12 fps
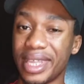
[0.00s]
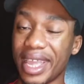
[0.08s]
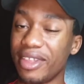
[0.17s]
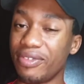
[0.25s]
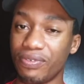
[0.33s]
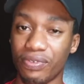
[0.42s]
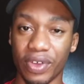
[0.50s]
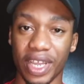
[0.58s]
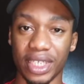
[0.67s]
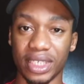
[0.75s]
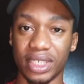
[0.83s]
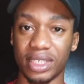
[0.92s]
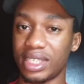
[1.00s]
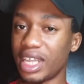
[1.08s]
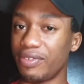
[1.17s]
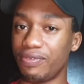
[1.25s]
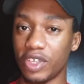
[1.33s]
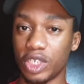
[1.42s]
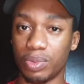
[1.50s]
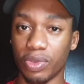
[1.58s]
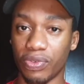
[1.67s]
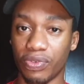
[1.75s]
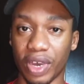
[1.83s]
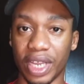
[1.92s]
10 friends, 10
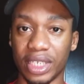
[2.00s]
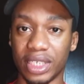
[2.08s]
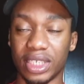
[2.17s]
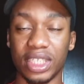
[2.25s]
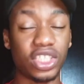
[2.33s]
Facebook friends.